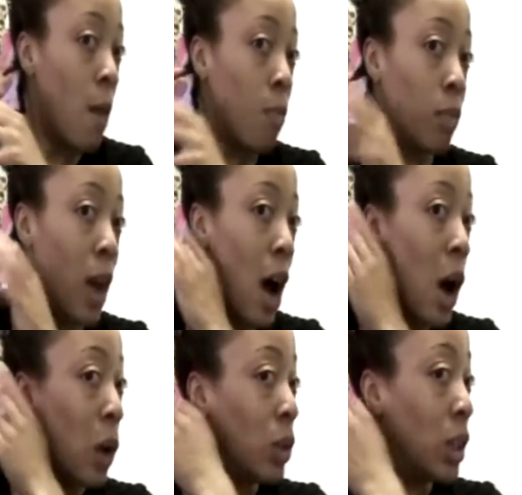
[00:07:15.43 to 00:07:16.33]

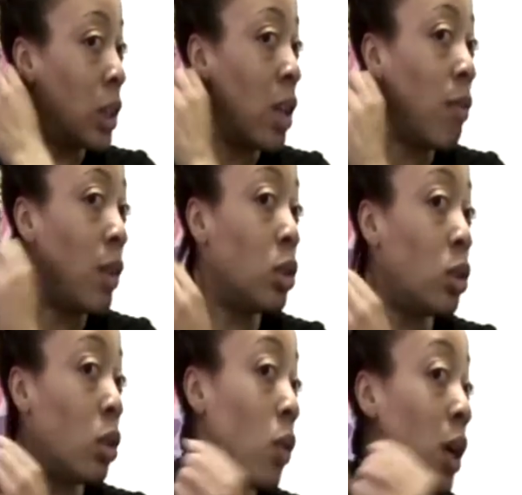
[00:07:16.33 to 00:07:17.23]
Now, instead of
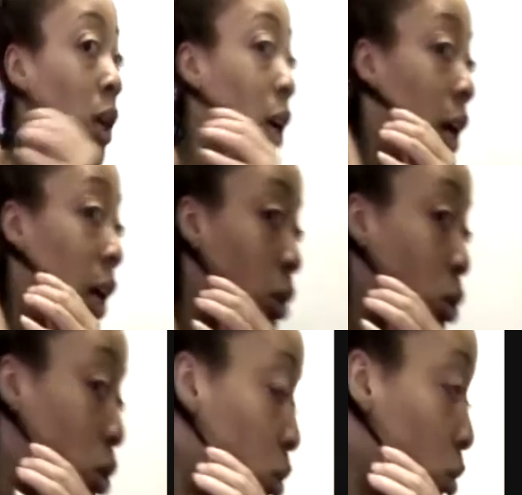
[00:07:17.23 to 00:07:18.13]
doing it in
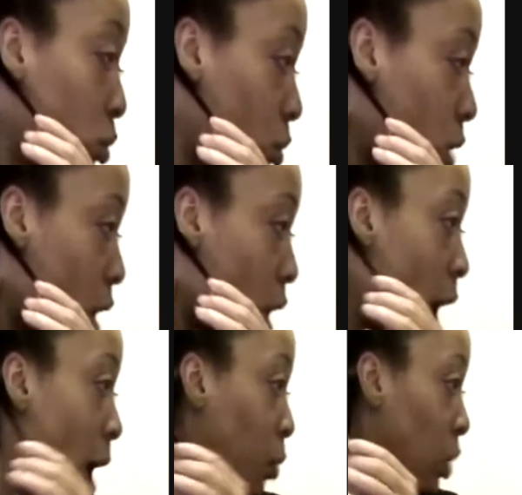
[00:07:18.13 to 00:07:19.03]
two,
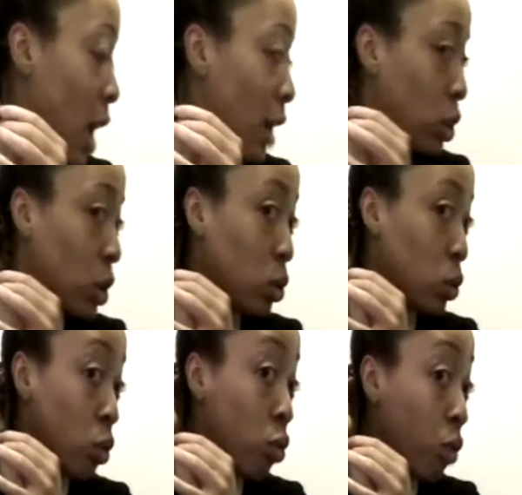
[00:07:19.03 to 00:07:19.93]
I'm going to actually
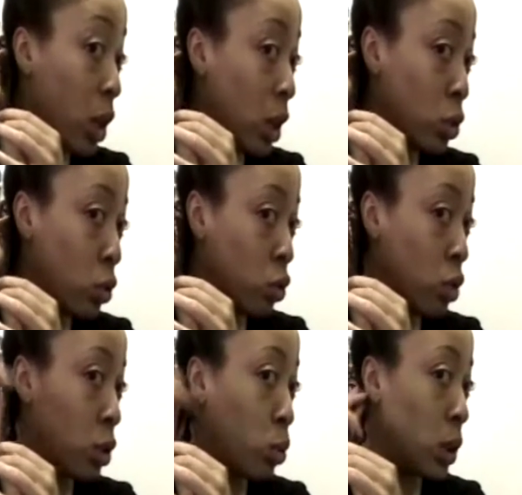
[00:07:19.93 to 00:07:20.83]
do 3
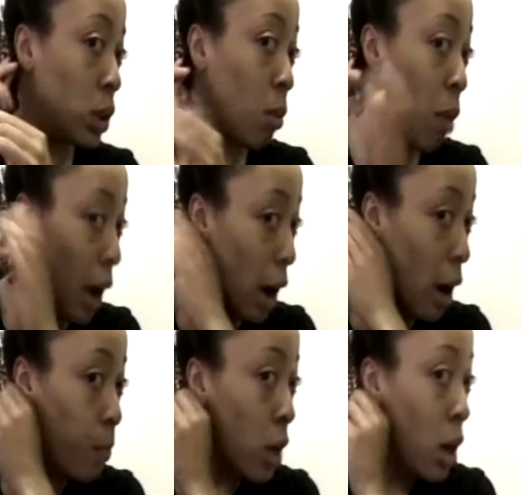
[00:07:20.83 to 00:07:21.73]
2-strand twists of hair.
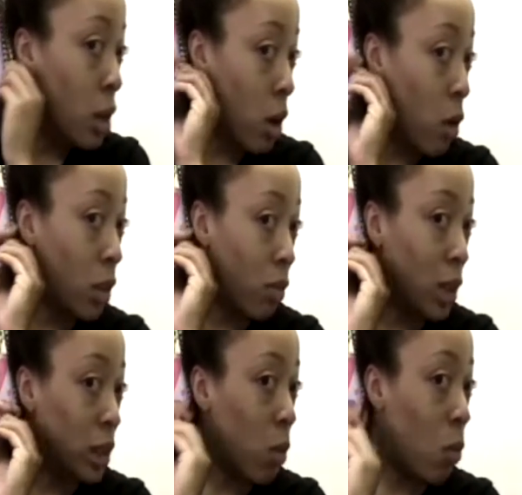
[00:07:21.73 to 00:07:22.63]
The only
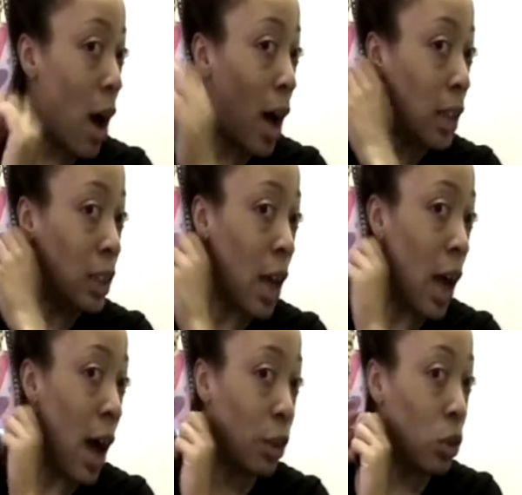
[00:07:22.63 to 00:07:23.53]
reason why is that
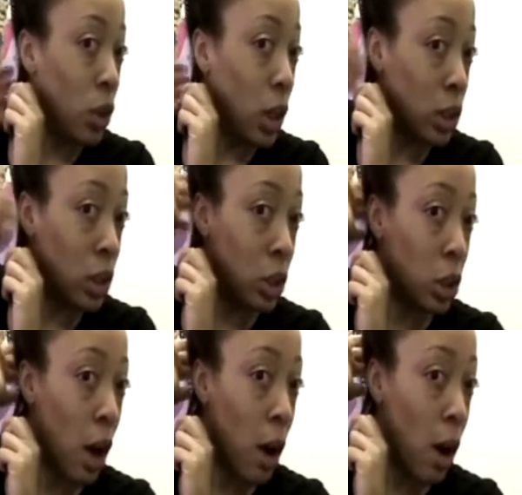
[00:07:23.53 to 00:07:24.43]
as you get to
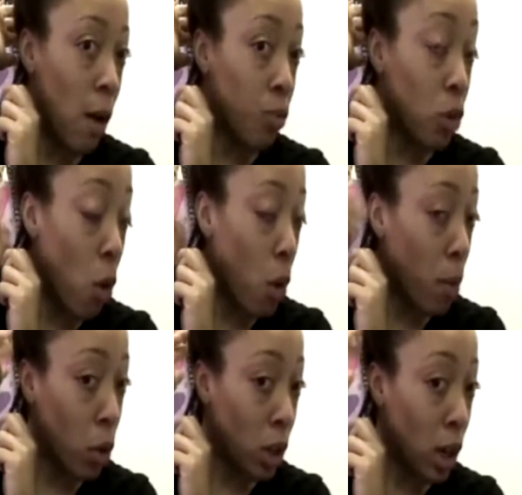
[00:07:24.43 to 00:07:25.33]
go up
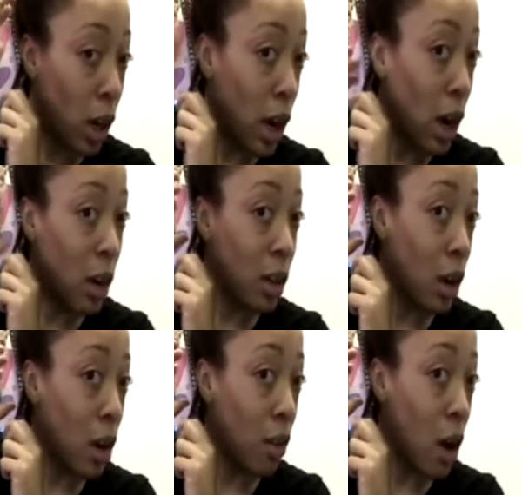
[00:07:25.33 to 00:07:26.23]
on your hair,
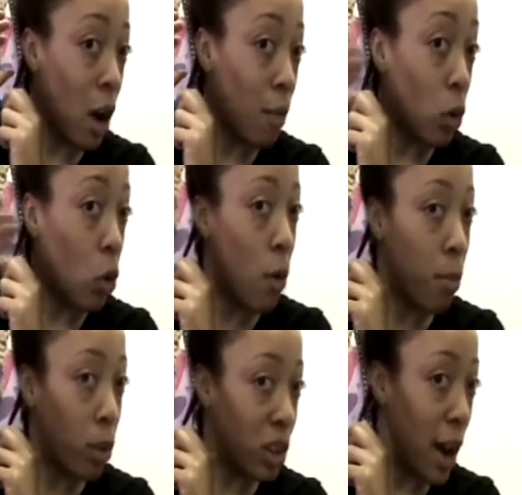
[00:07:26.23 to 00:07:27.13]
will go up
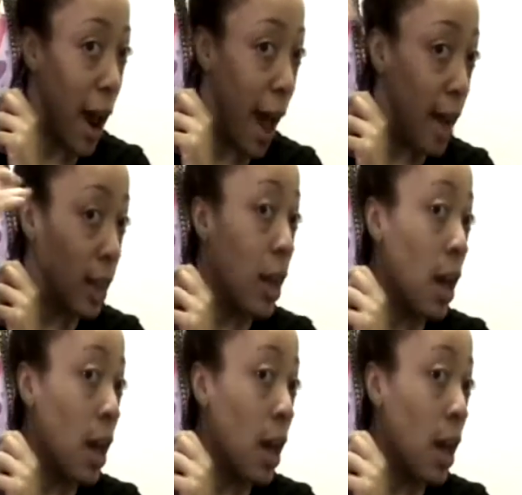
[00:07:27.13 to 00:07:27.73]
on your head,